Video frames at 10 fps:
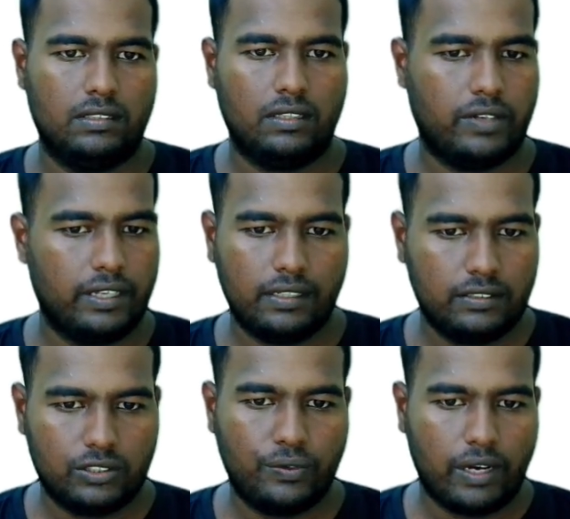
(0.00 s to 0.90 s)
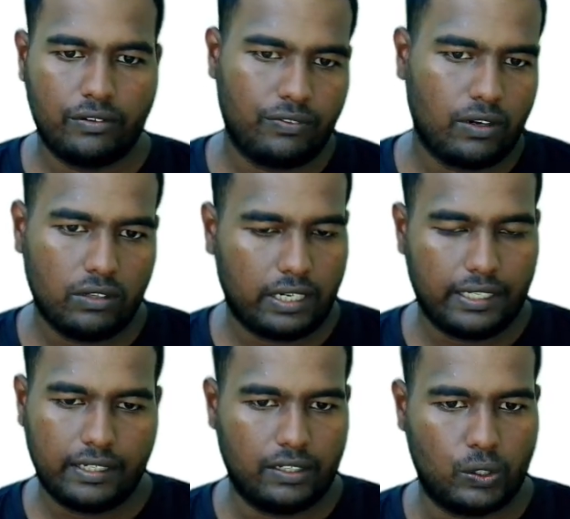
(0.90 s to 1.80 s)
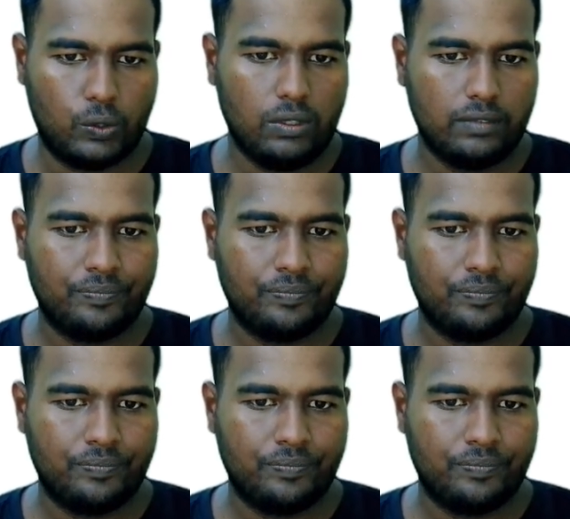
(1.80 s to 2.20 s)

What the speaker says: Okay. So we have to follow the right hand rule.